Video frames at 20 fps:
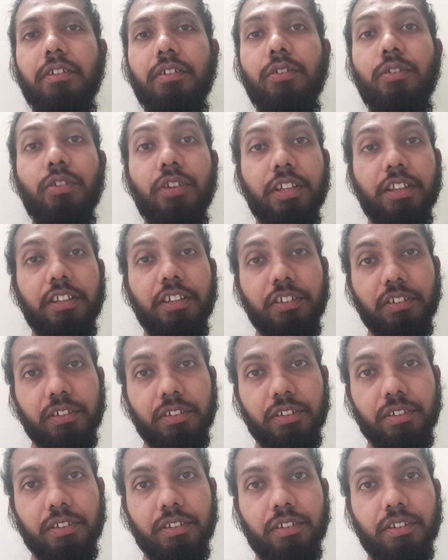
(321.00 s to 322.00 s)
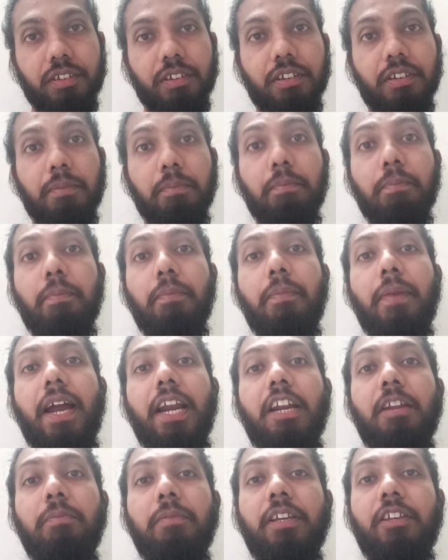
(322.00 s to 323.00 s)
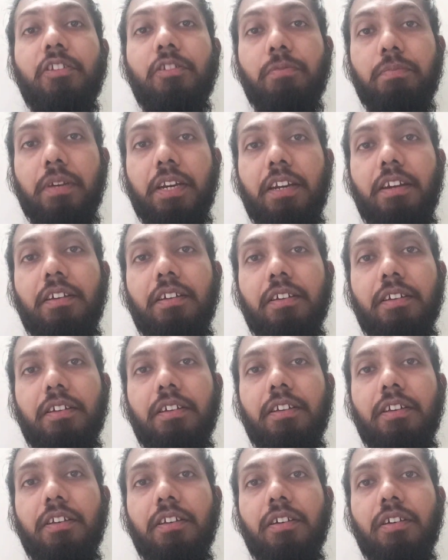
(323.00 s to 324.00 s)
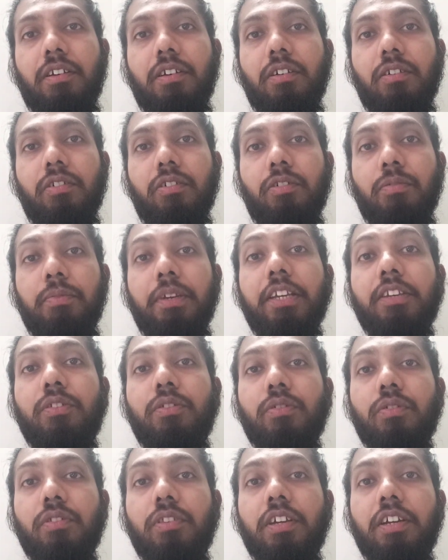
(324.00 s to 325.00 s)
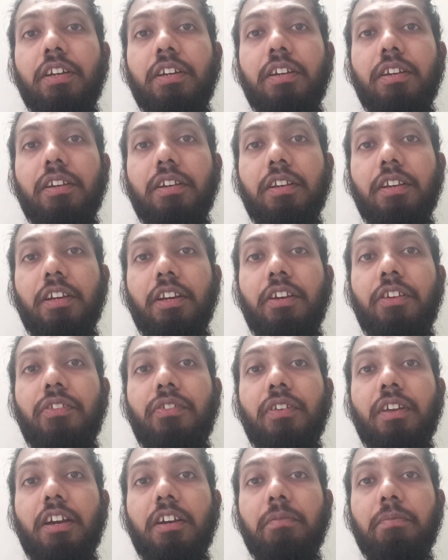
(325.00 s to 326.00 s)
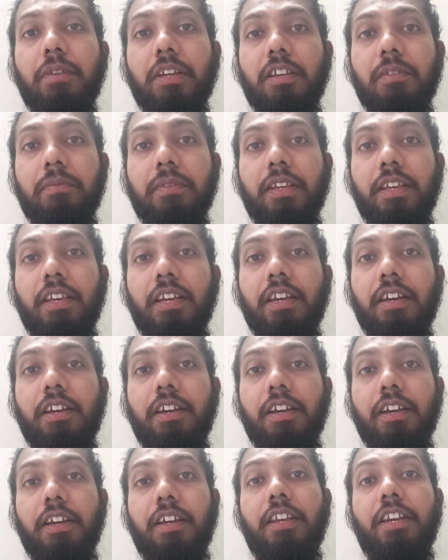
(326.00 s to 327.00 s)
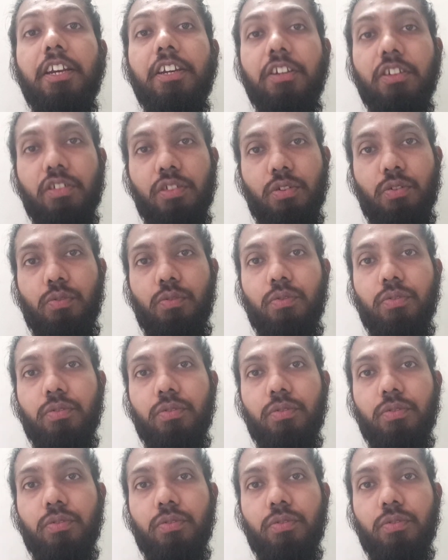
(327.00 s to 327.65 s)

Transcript: during this pandemic spread to make sure that it is not becoming a great issue,